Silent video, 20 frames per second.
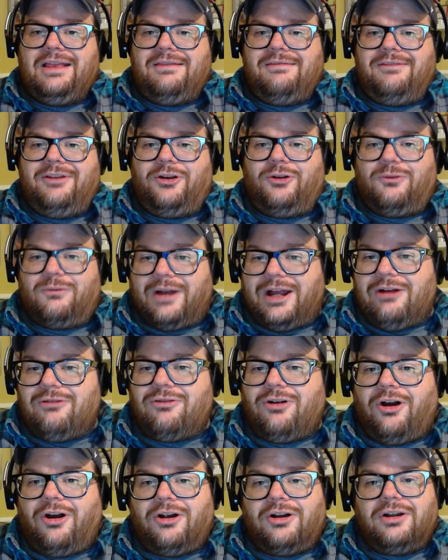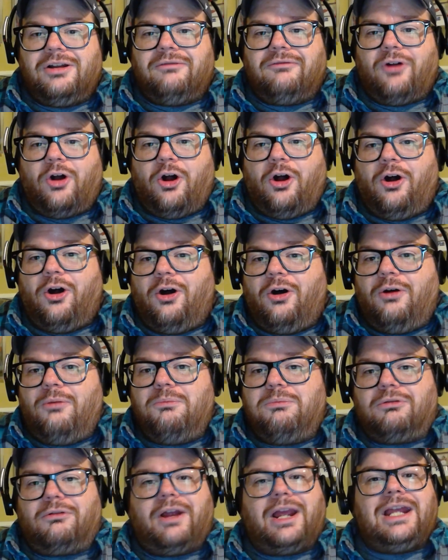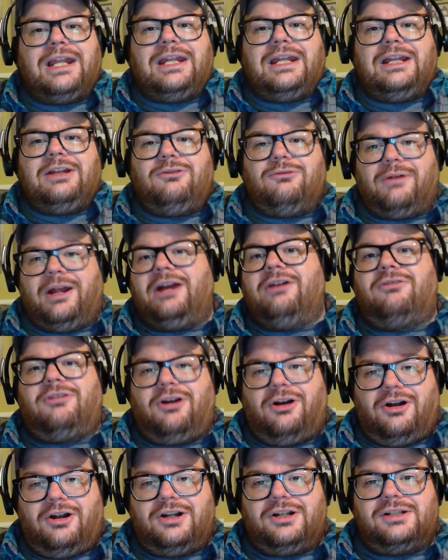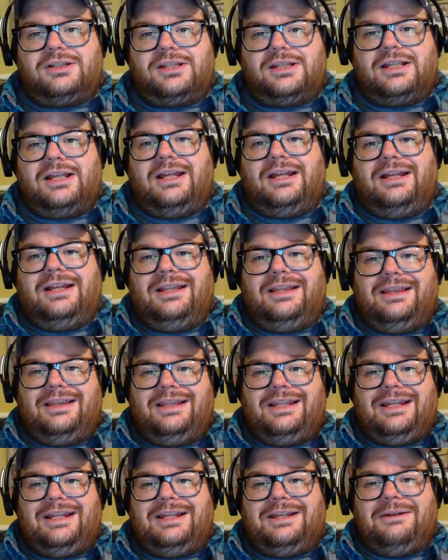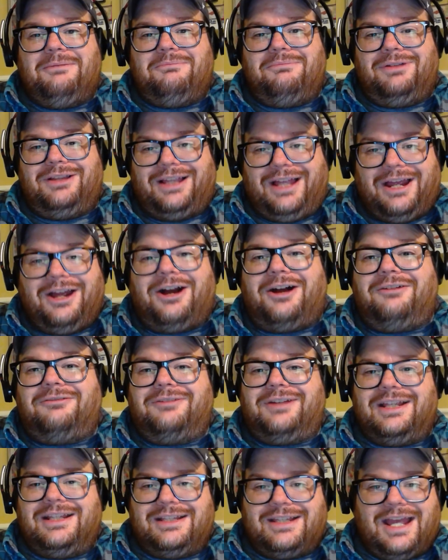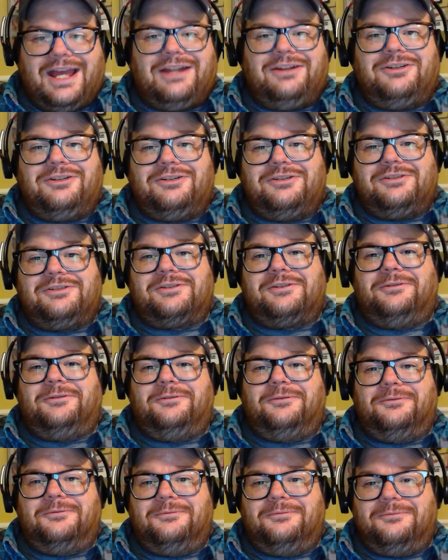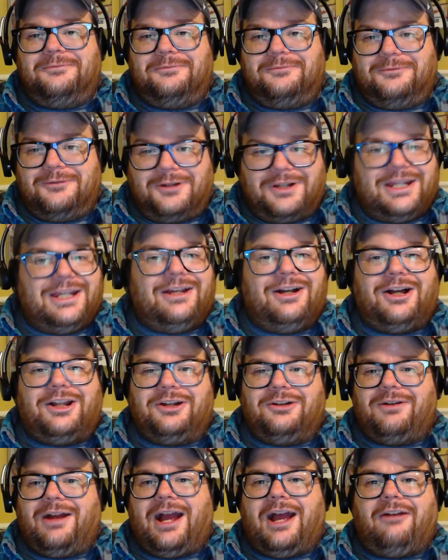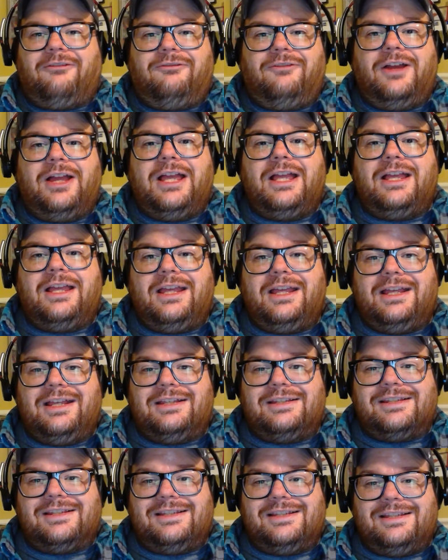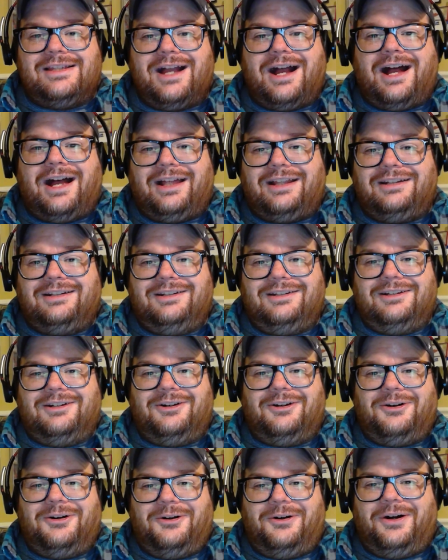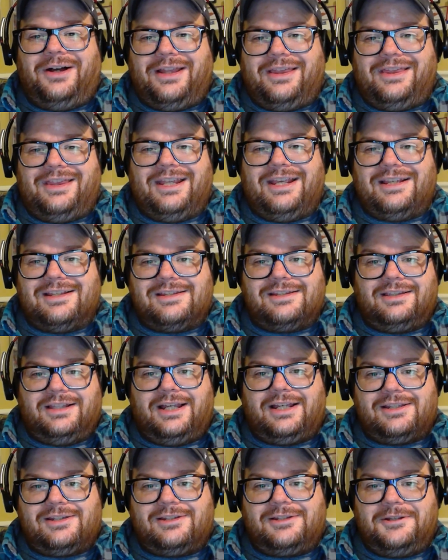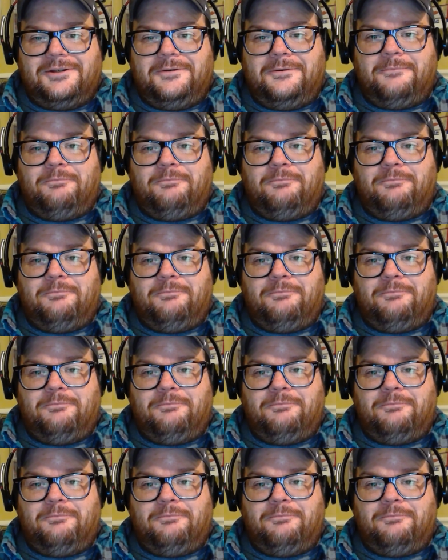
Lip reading: The Grail card of all Brady Grail cards, the Playoff Contenders rookie autograph, is not on this list.